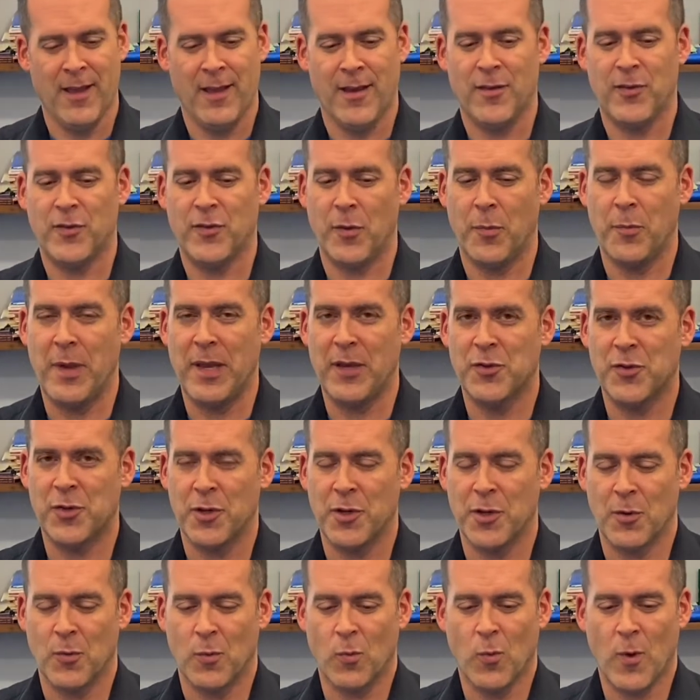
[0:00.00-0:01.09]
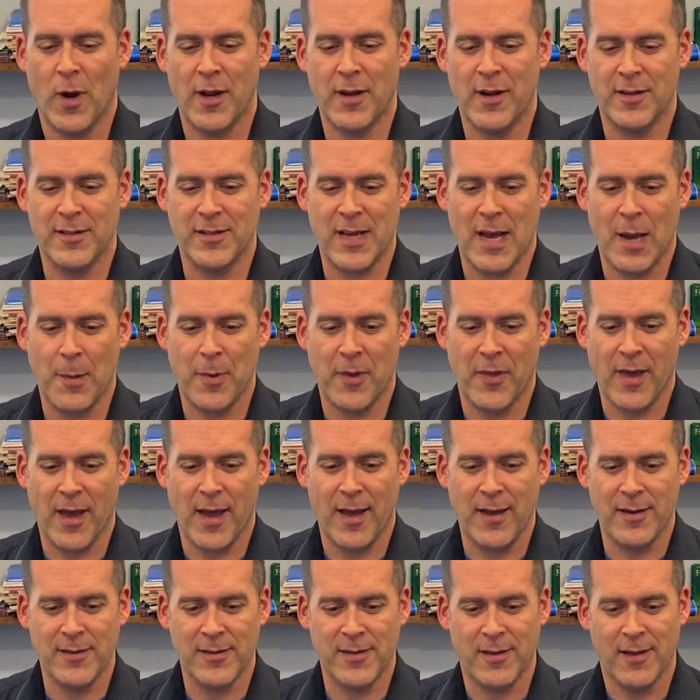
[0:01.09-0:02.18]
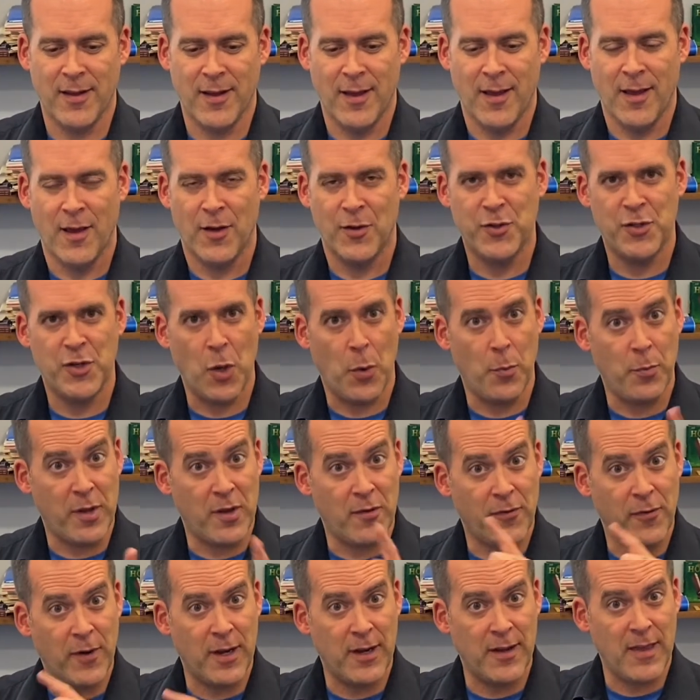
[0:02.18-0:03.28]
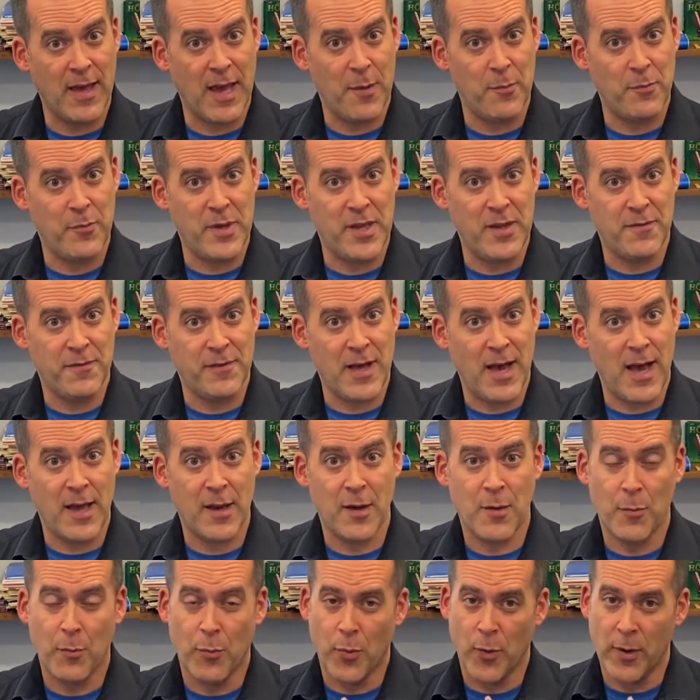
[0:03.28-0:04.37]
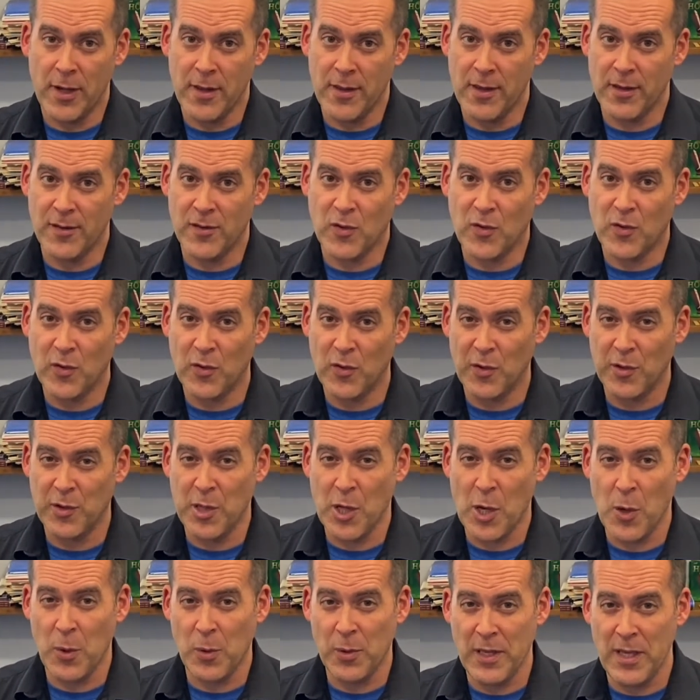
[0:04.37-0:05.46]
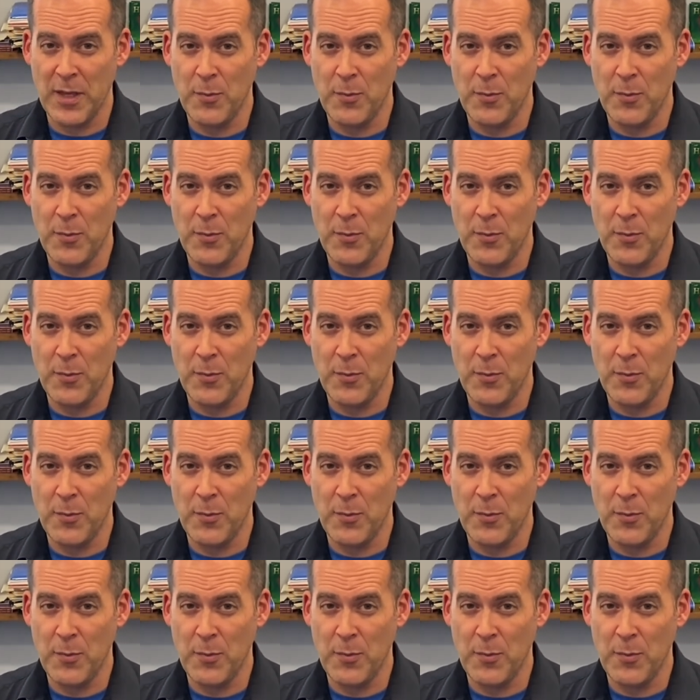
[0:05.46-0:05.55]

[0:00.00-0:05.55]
So make sure you're right on top of that. Don't be afraid of that B flat. Breathe in slowly